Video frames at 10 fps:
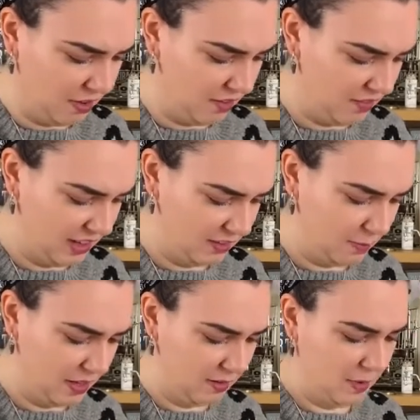Don't think that's
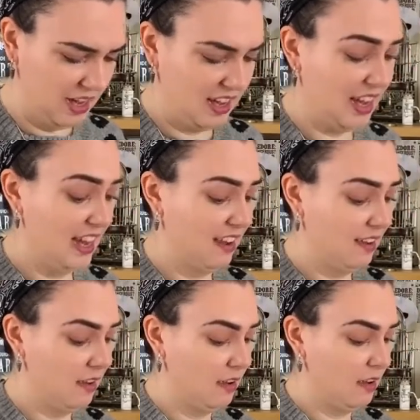meant to be in
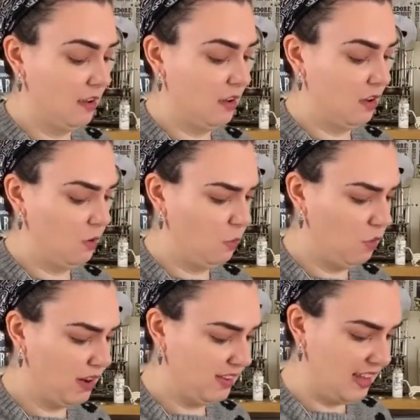here.
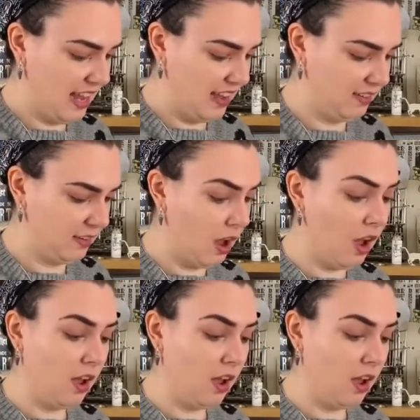What is this?